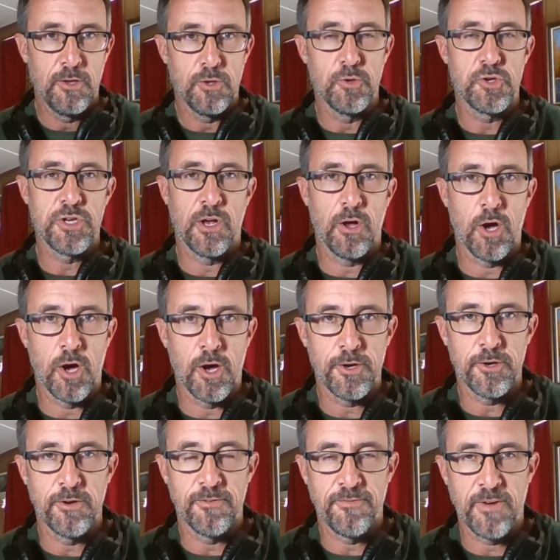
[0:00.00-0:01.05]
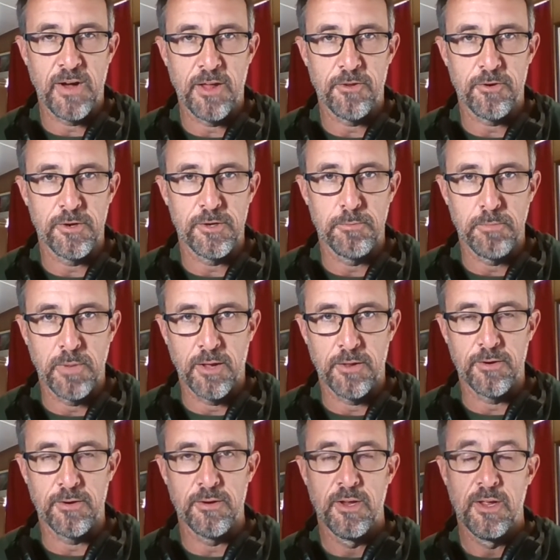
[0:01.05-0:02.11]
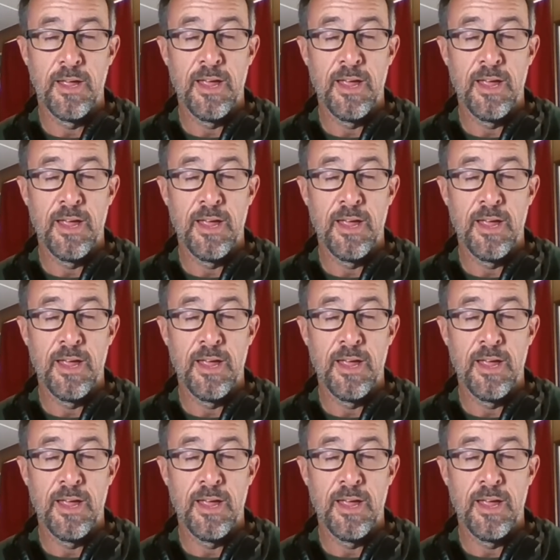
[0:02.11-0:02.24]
You shall honor your father and your mother.